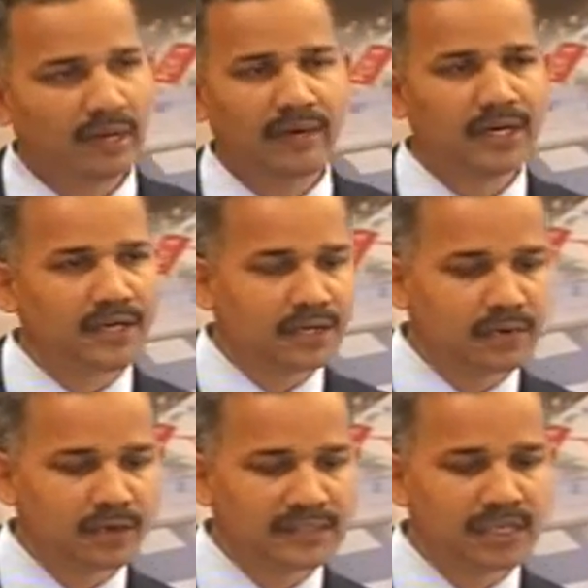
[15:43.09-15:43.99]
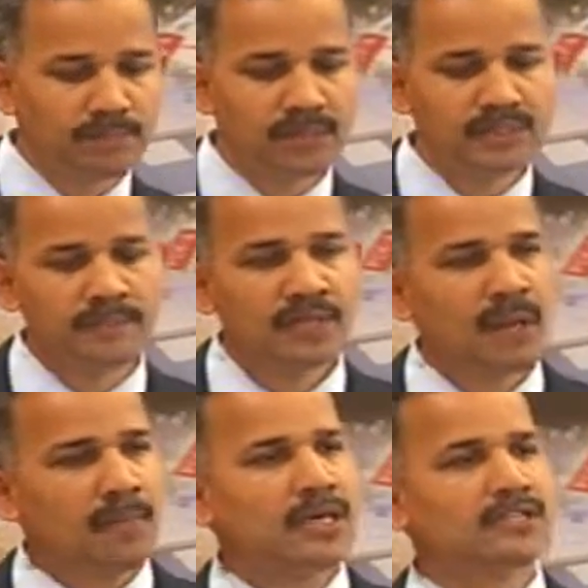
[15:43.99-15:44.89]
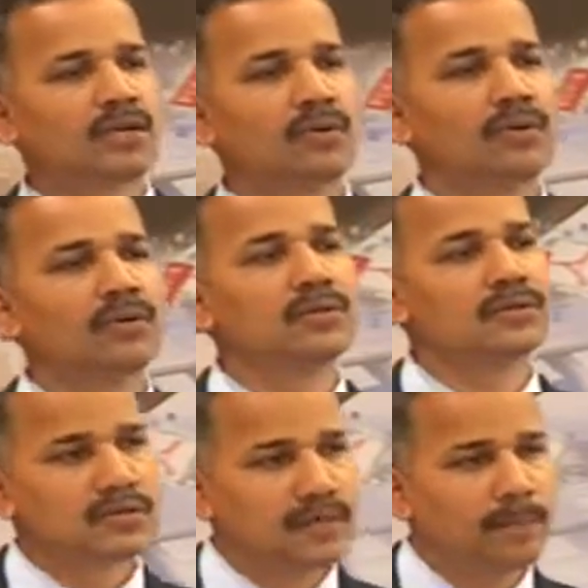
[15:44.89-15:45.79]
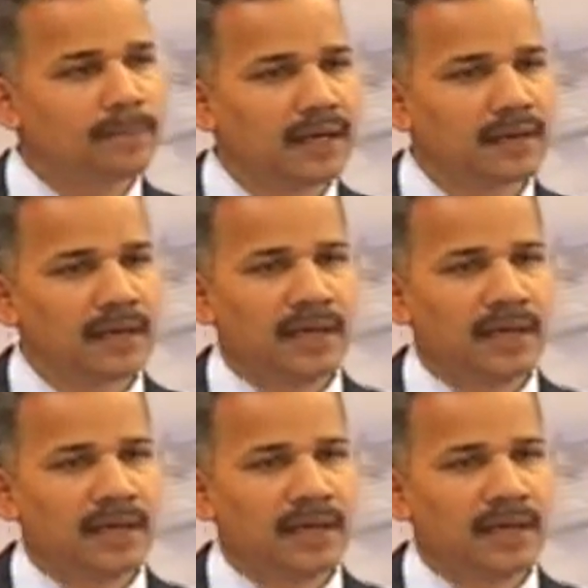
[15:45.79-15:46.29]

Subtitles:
I've already given you examples, but it's not going to stop there.